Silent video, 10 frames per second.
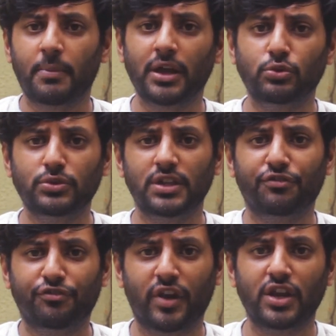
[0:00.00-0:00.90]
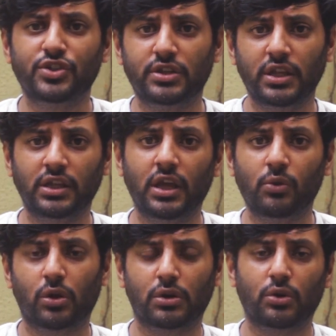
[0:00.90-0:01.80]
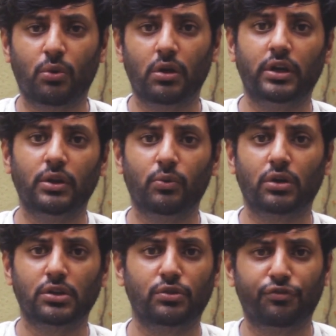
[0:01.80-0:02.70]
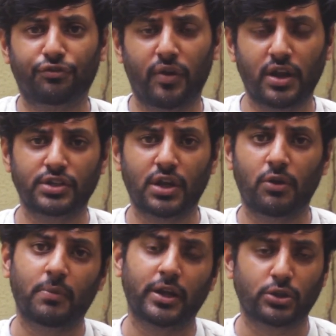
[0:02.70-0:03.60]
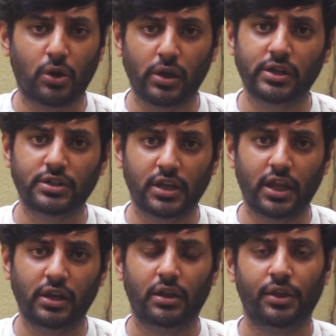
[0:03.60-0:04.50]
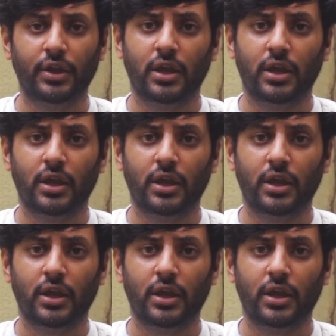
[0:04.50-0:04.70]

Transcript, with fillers: Am I using fresh drinking water, quality water to flush down my toilet drain?